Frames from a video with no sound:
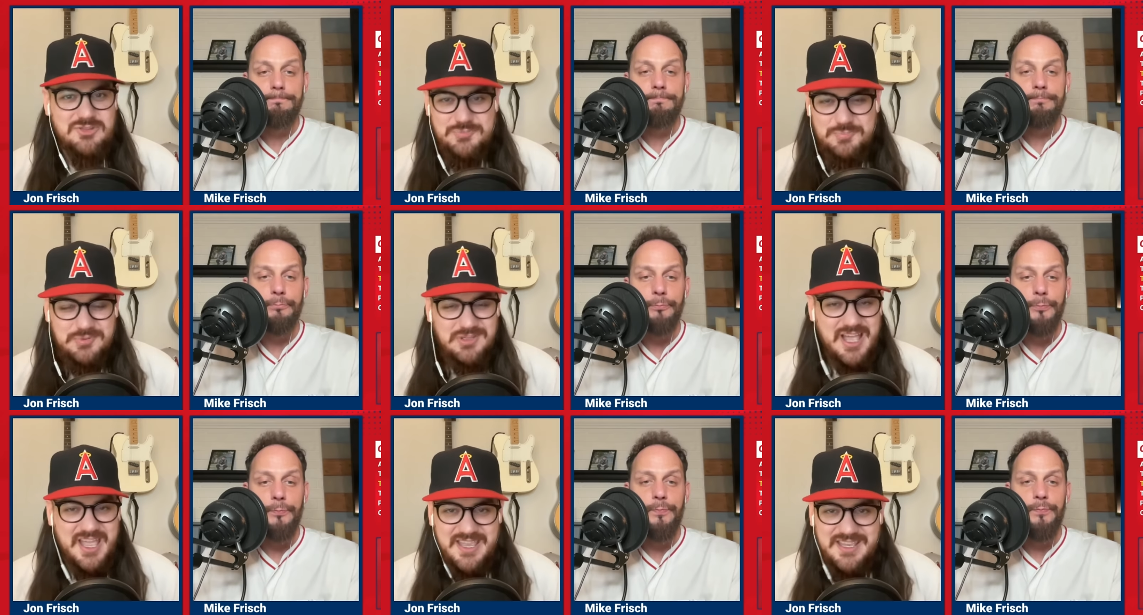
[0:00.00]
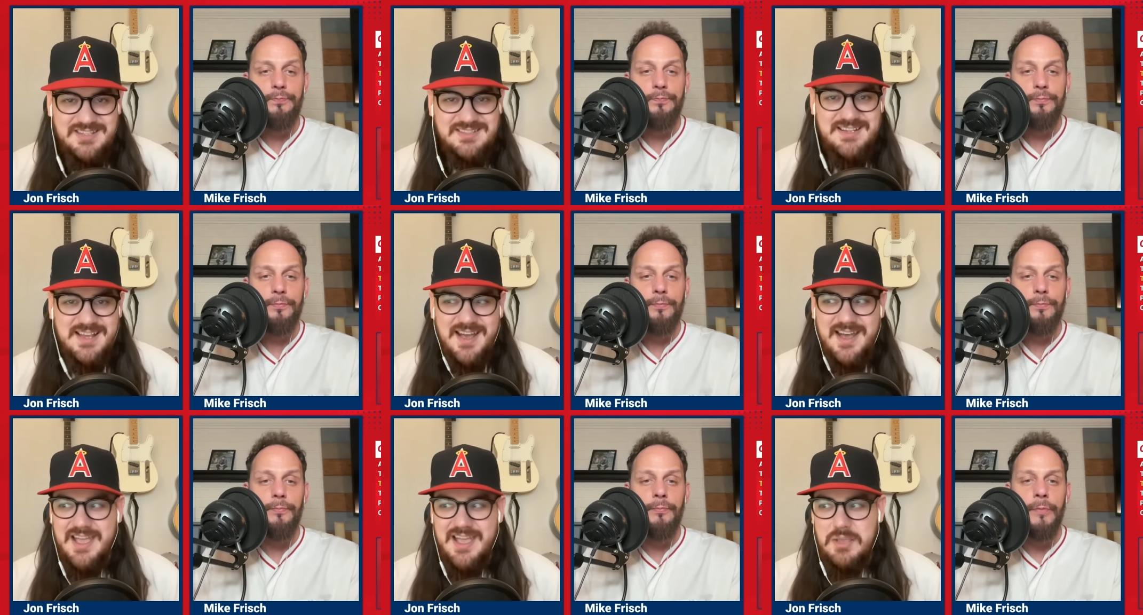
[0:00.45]
Speaker 1: playing
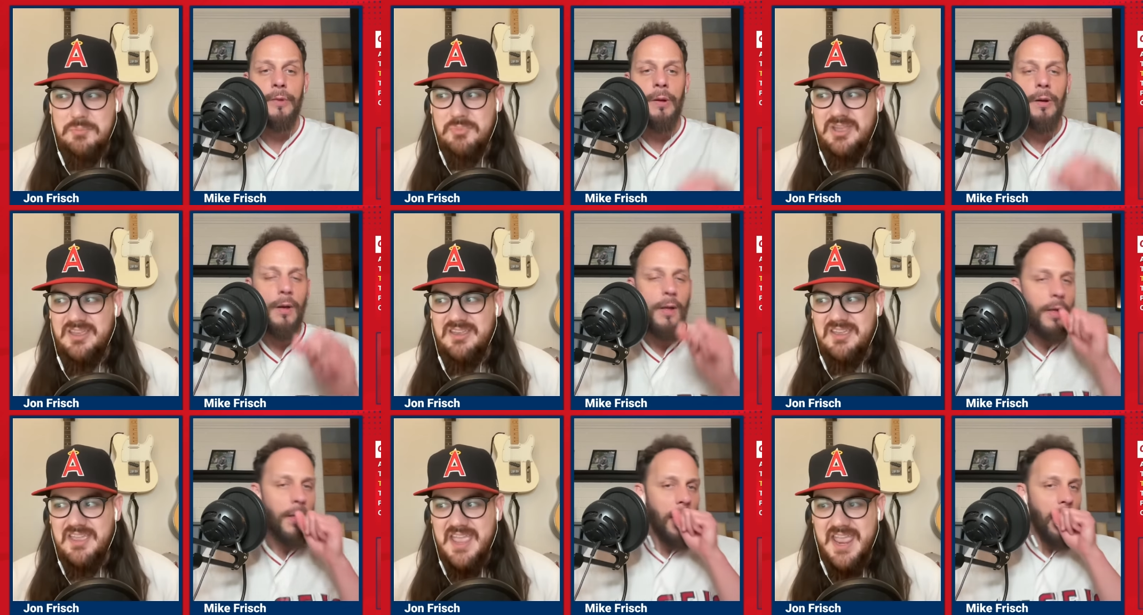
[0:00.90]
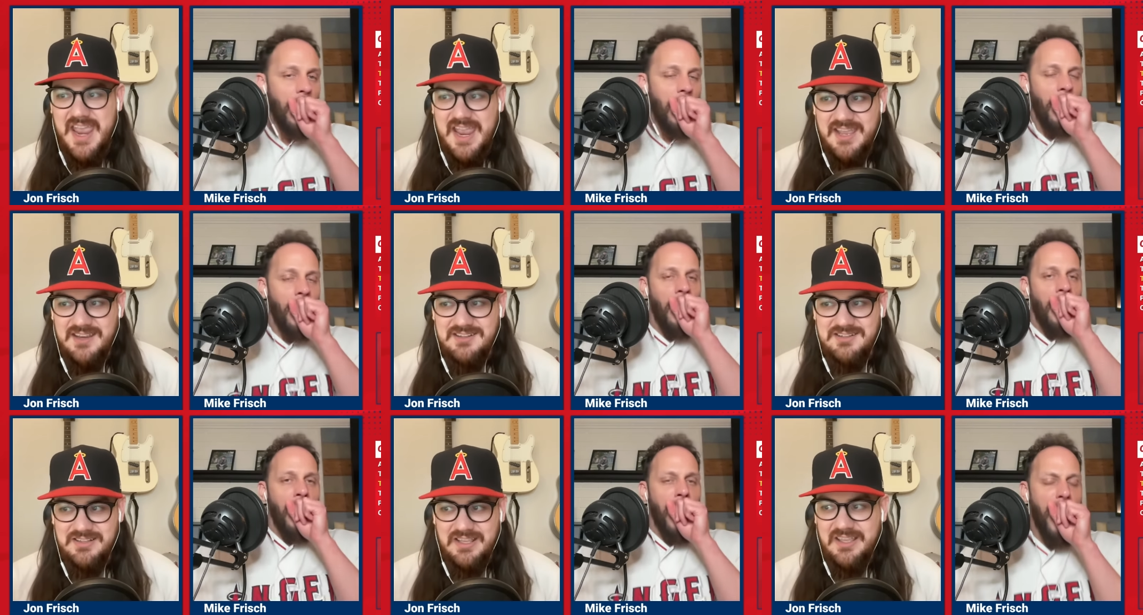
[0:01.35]
time
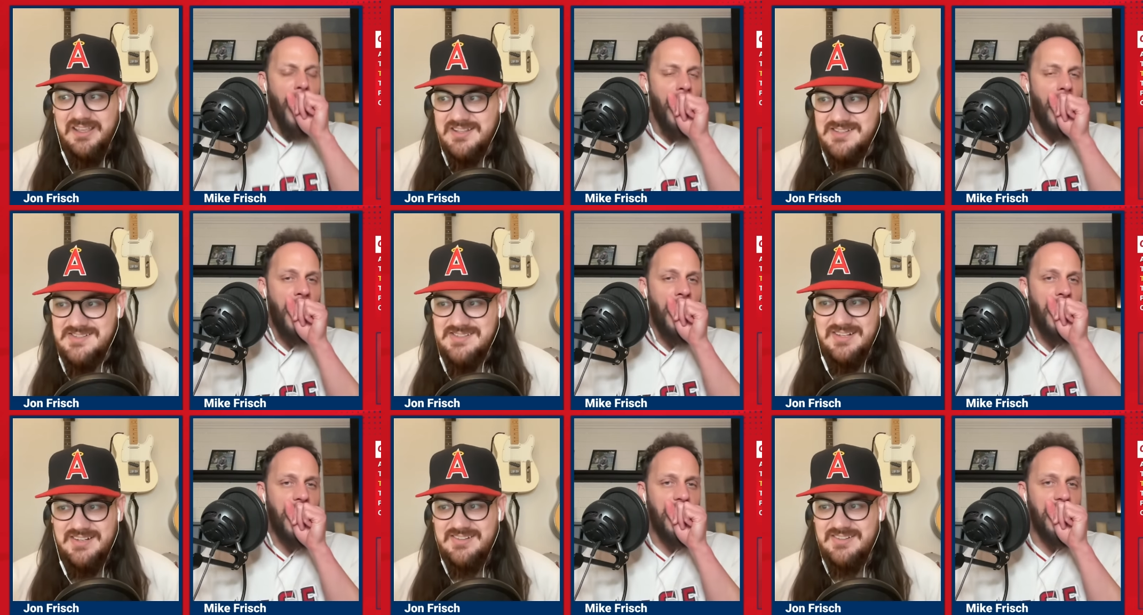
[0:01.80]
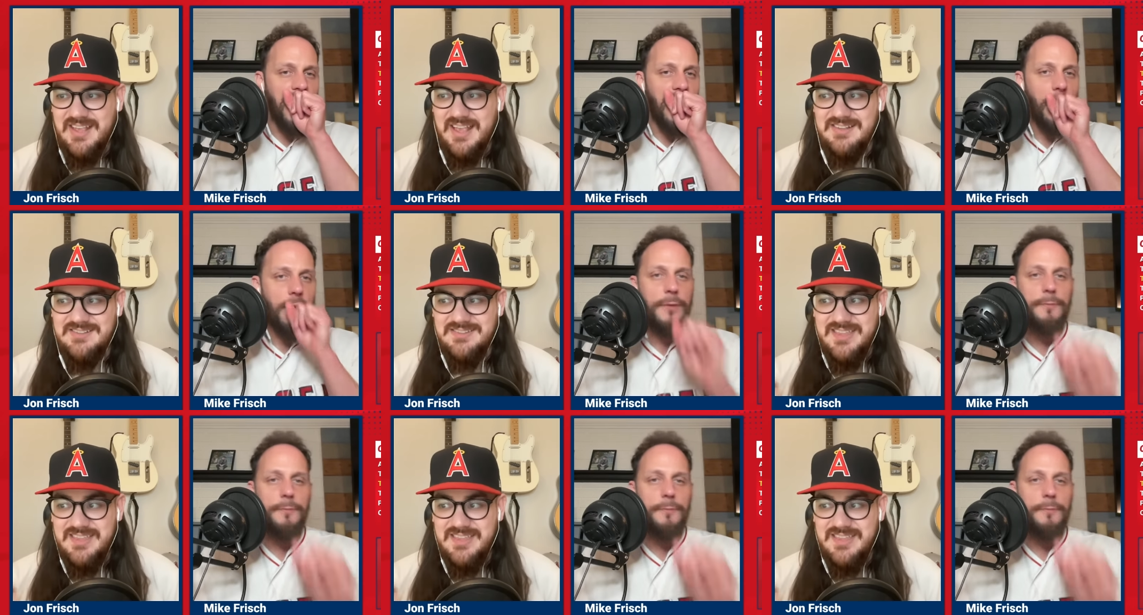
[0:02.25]
and his success.